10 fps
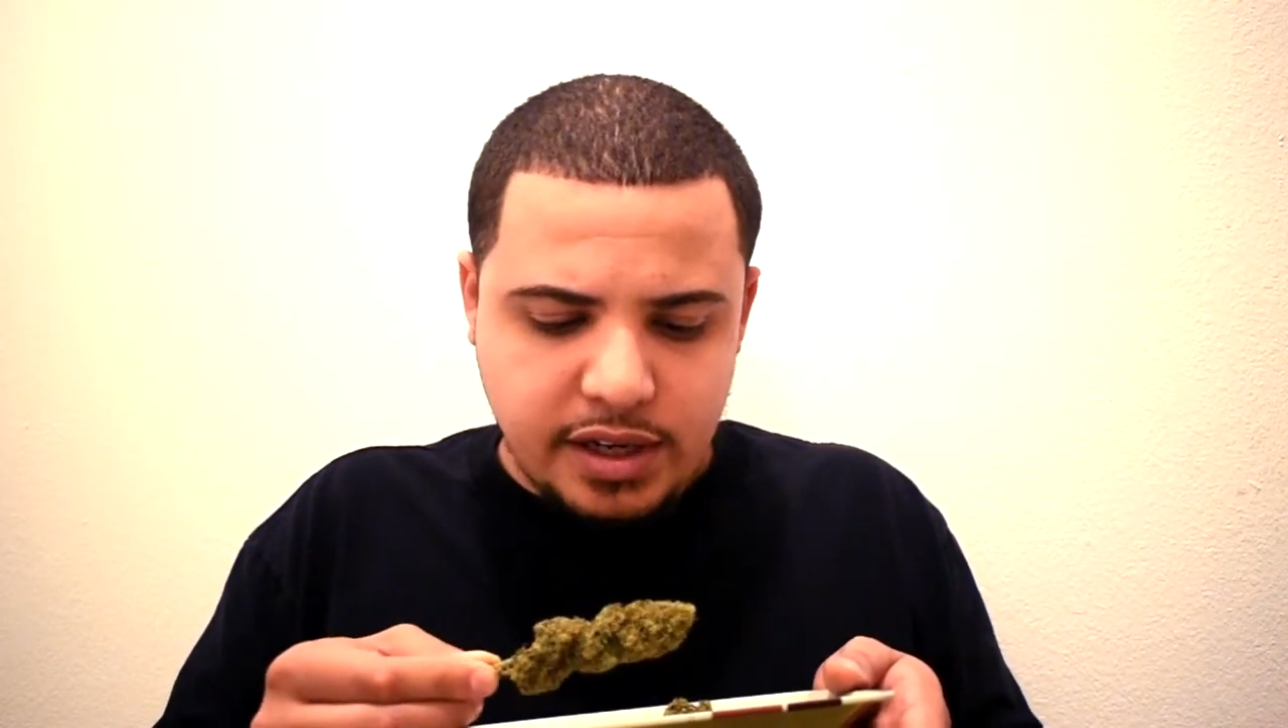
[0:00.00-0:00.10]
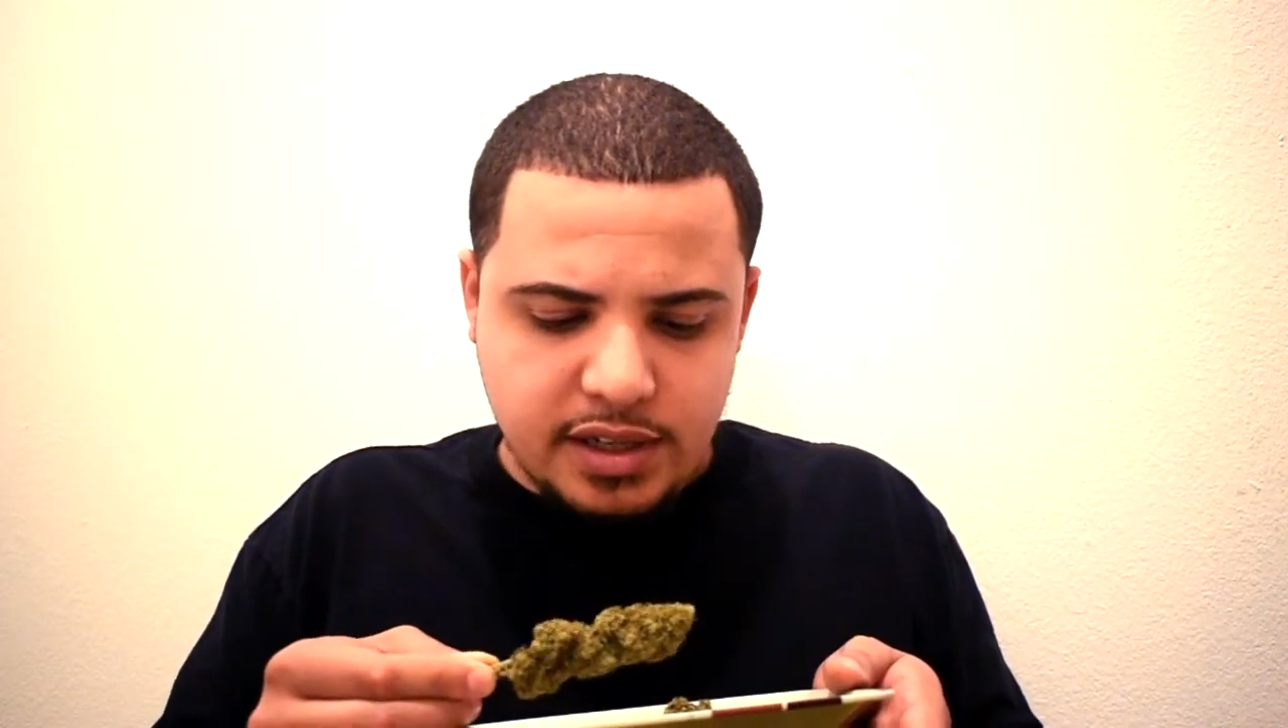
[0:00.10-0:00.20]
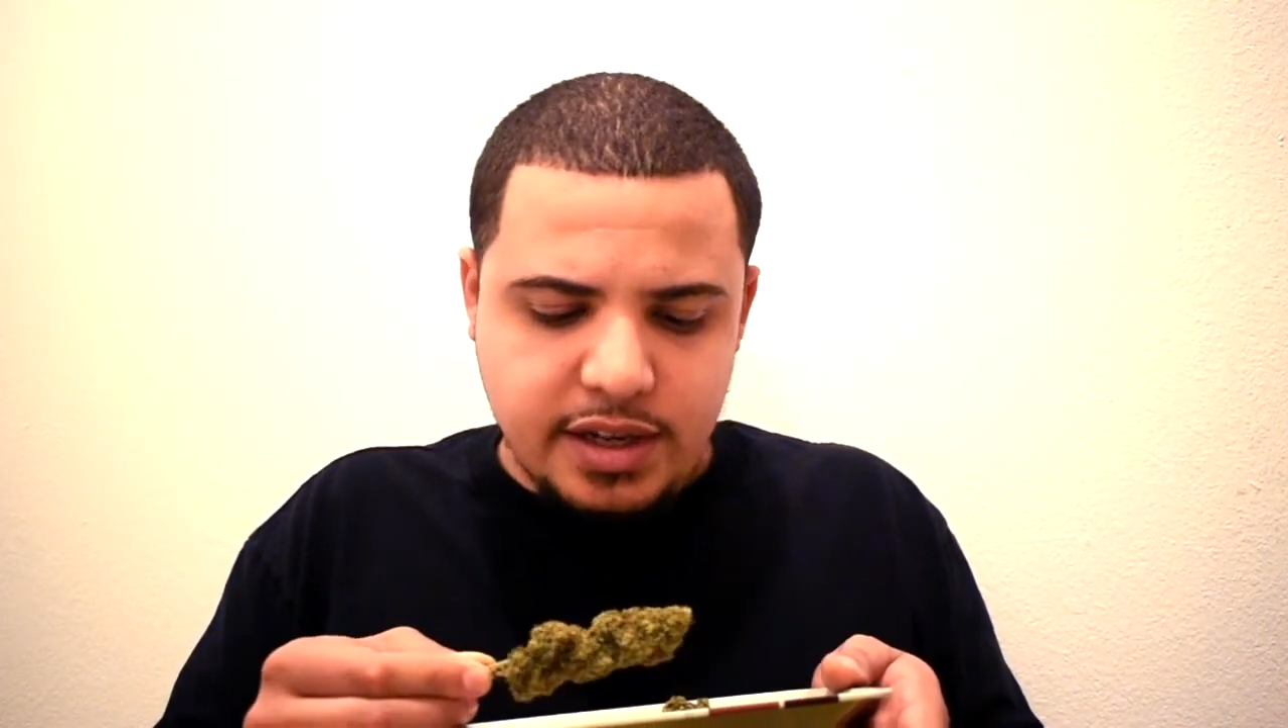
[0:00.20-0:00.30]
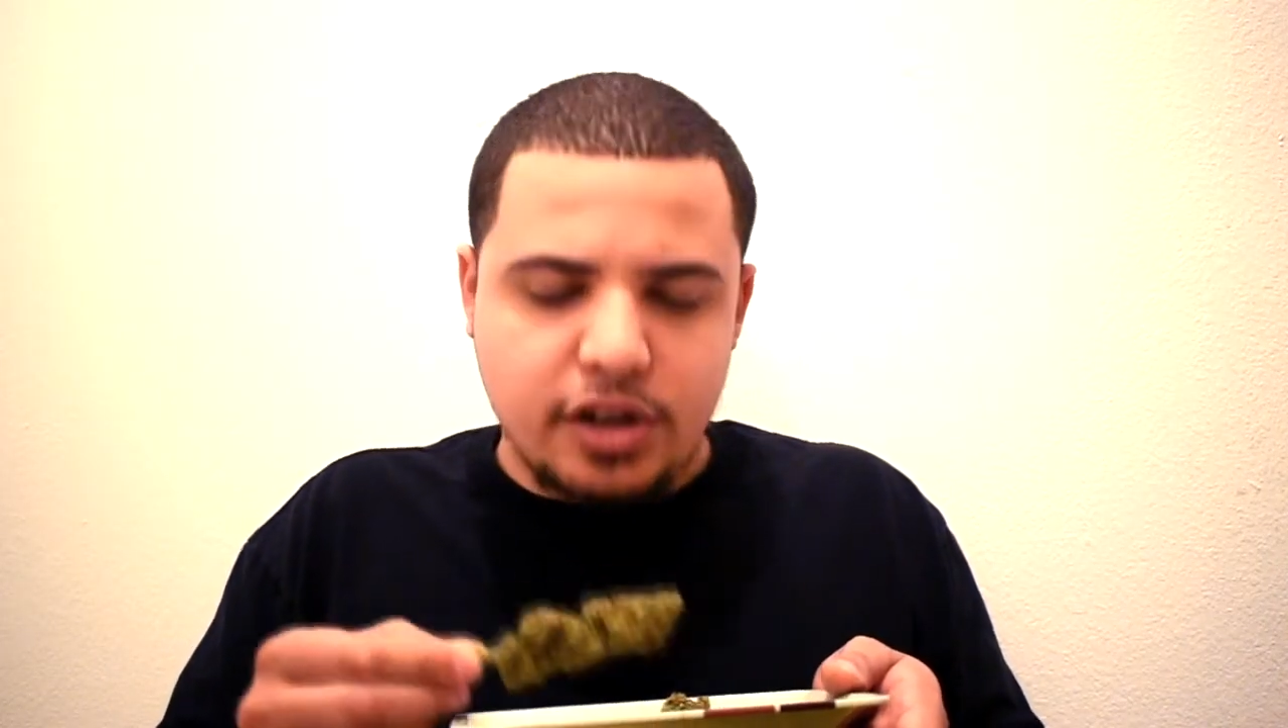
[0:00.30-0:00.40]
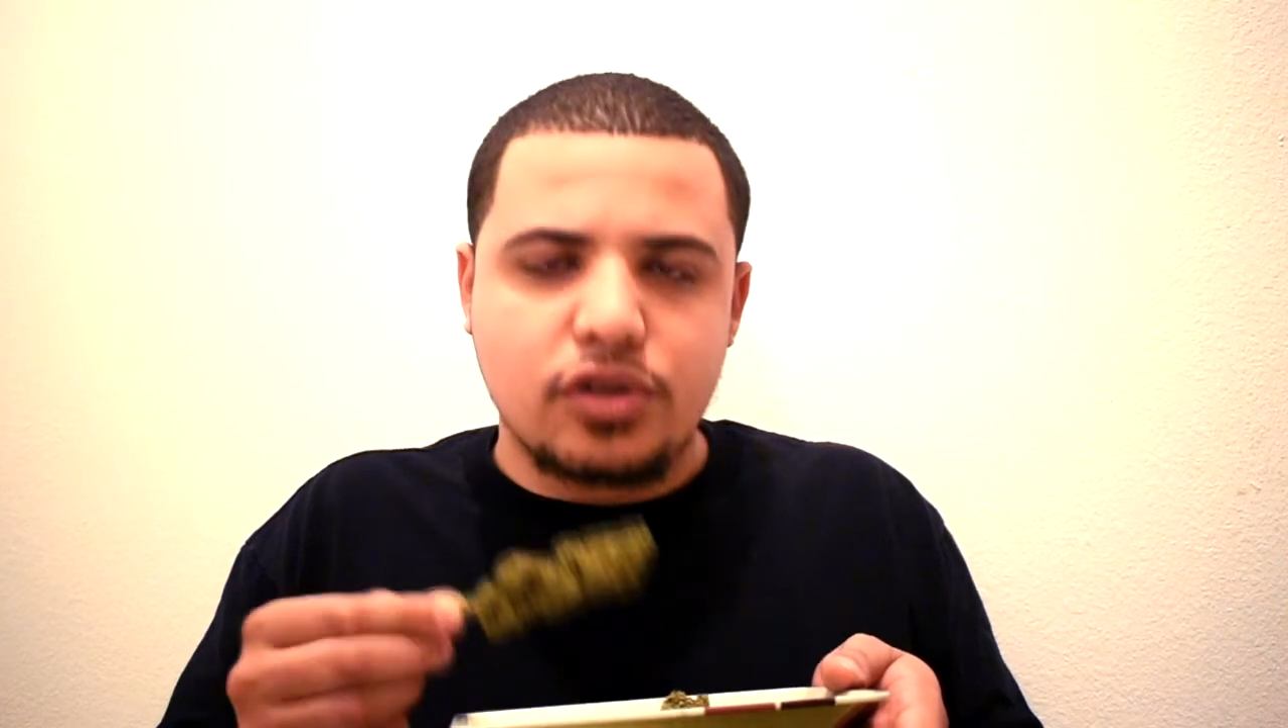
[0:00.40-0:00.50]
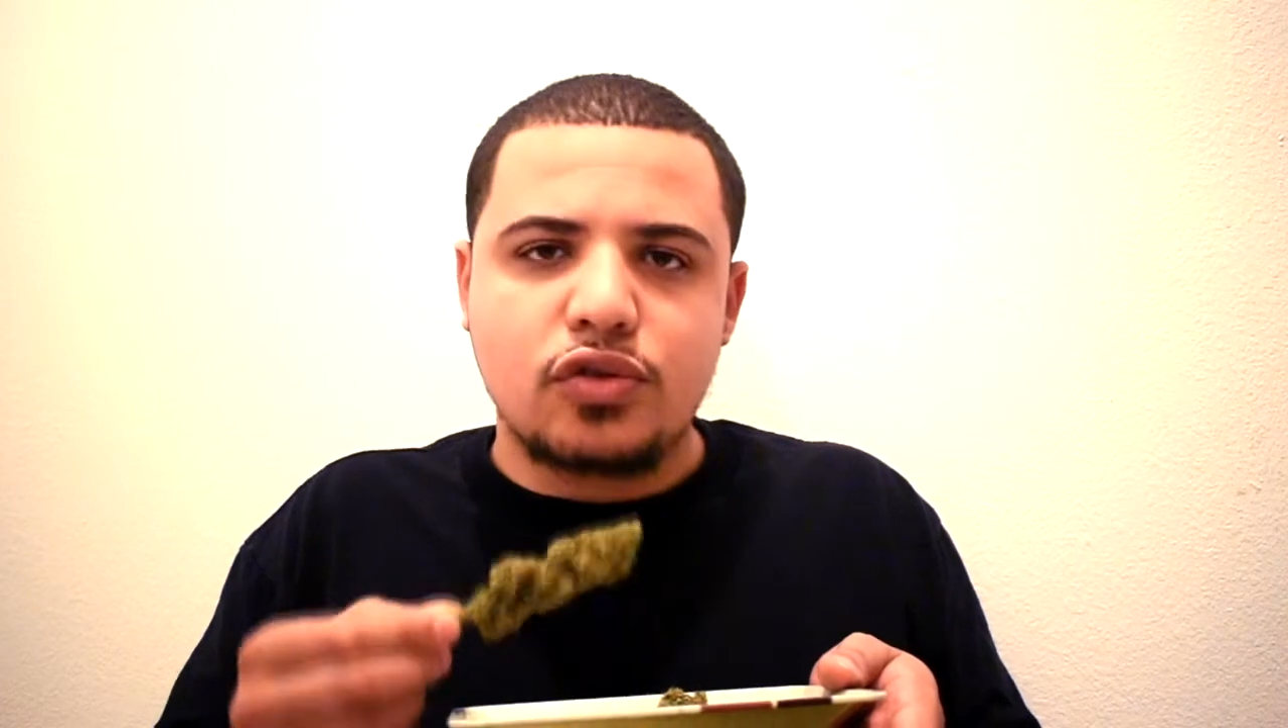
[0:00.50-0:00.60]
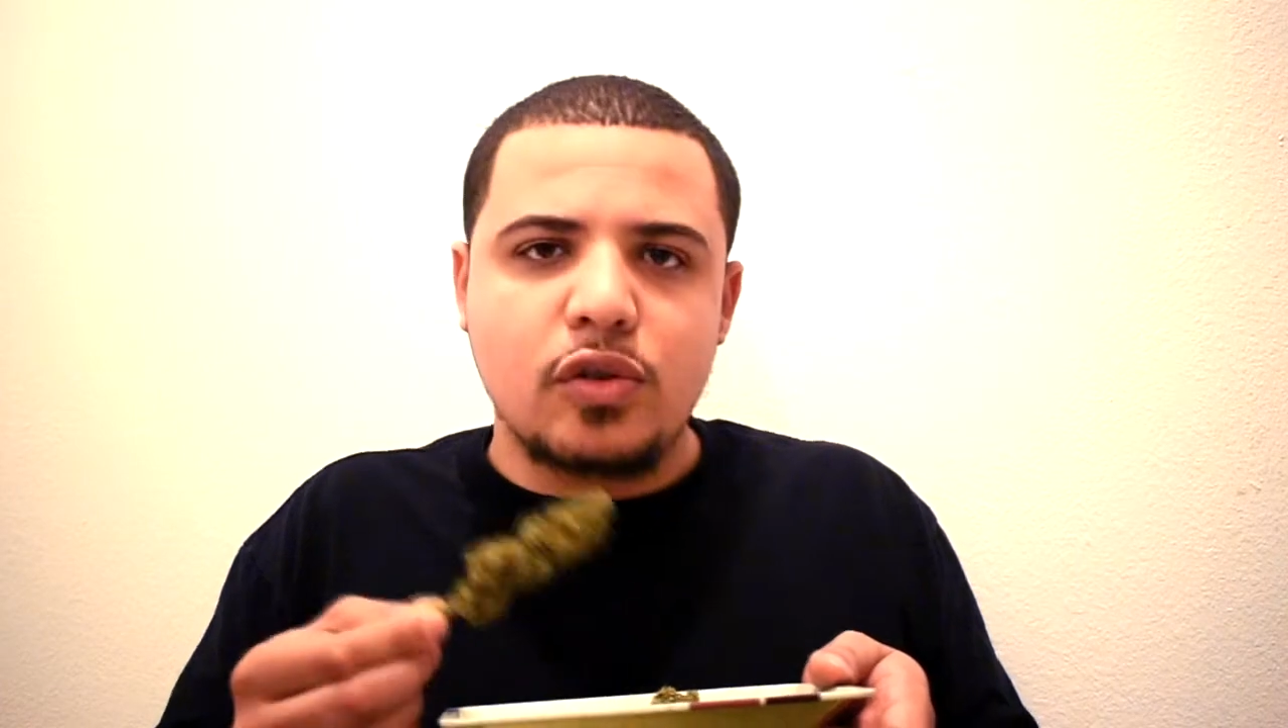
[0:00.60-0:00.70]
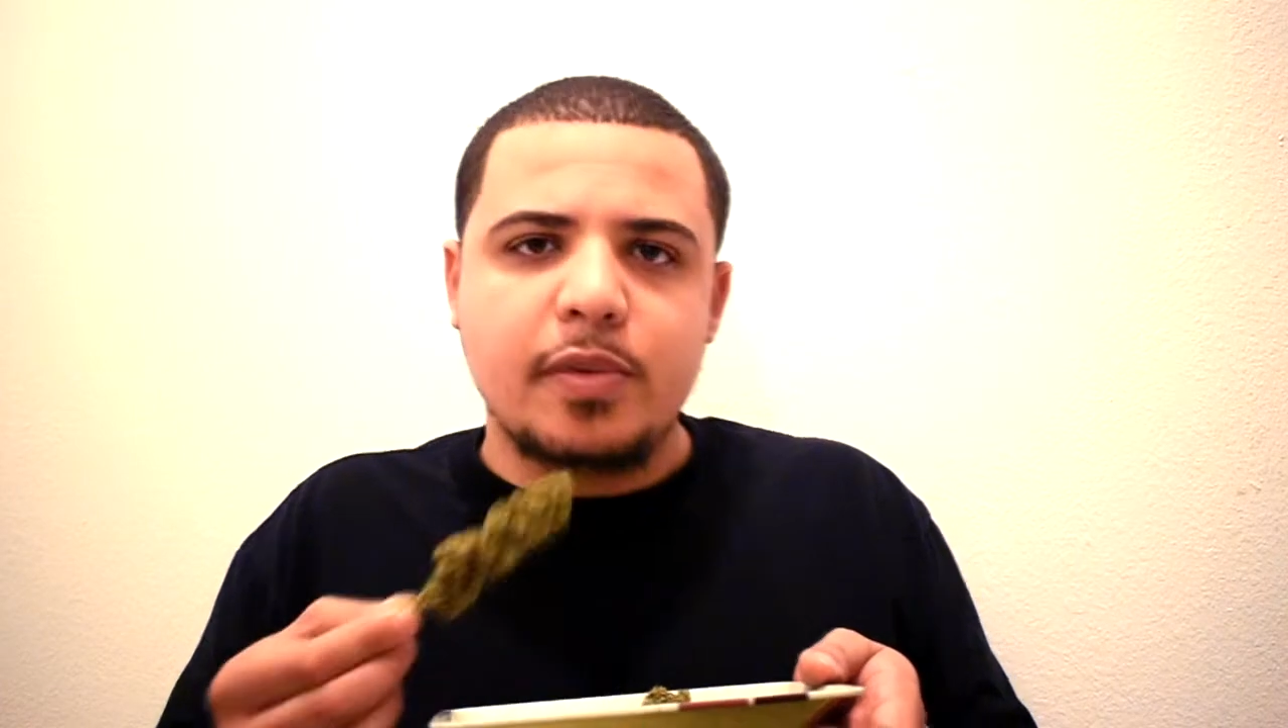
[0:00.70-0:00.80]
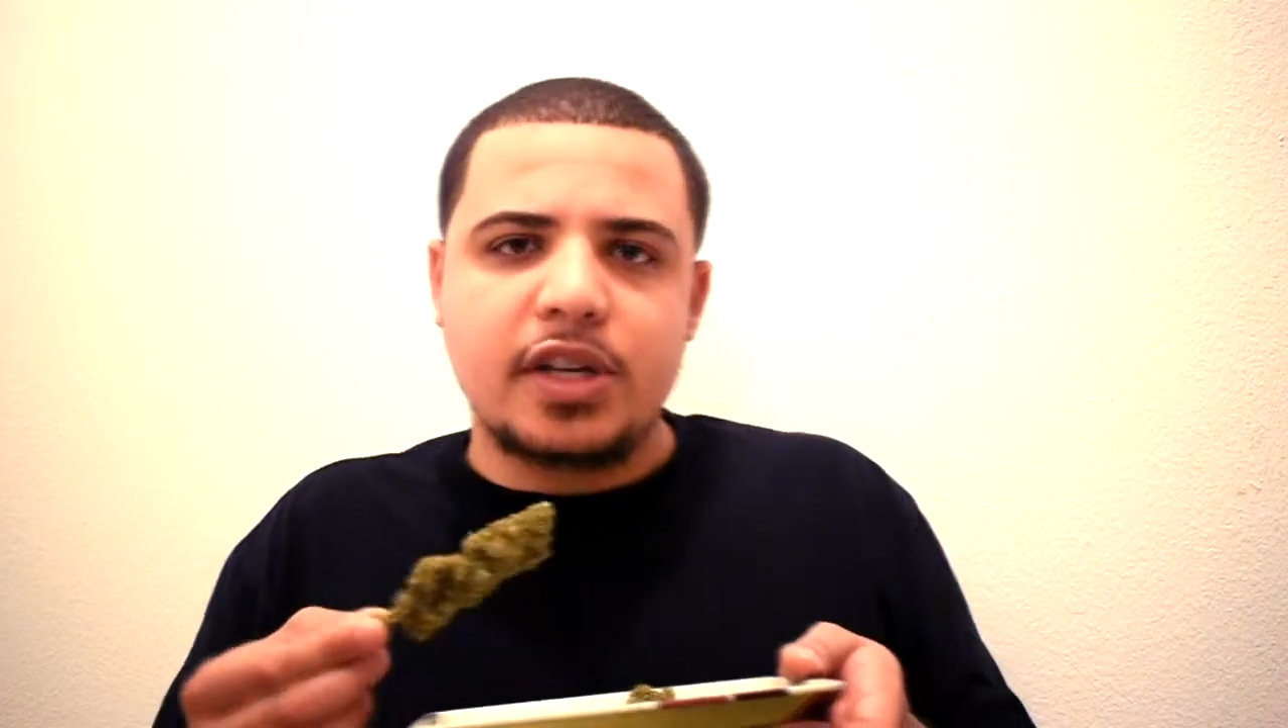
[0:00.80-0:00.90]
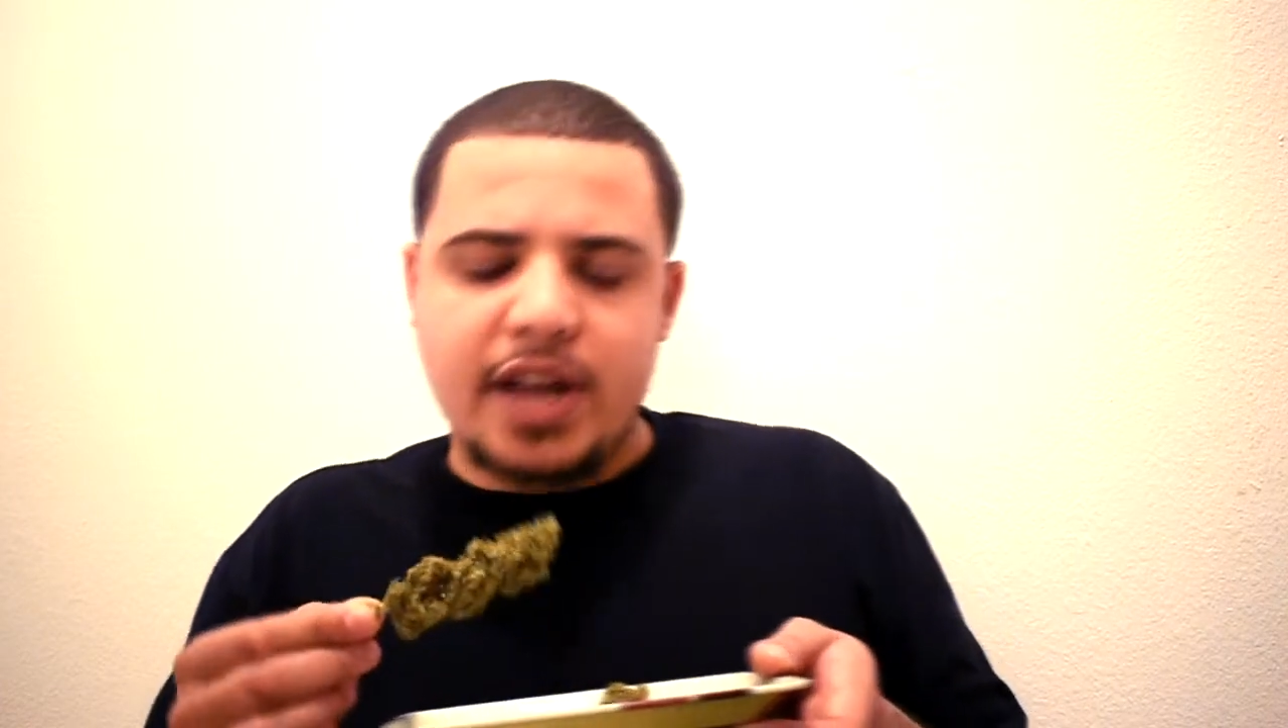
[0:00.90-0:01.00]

It's not a super